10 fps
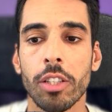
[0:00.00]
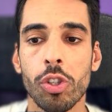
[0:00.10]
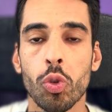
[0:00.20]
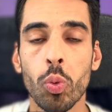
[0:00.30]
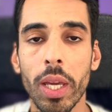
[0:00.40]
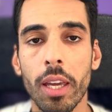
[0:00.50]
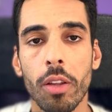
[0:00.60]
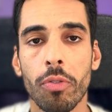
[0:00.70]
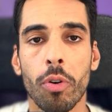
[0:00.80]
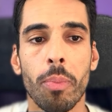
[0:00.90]
and just tweak
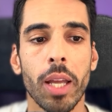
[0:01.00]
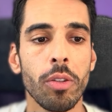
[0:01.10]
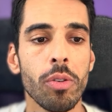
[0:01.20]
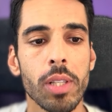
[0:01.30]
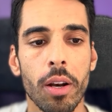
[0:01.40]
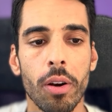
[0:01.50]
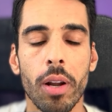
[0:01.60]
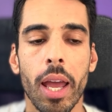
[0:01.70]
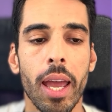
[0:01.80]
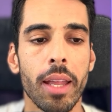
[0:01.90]
it for my
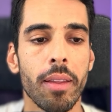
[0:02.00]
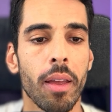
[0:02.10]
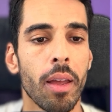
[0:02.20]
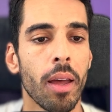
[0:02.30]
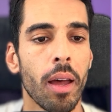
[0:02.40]
newsletter and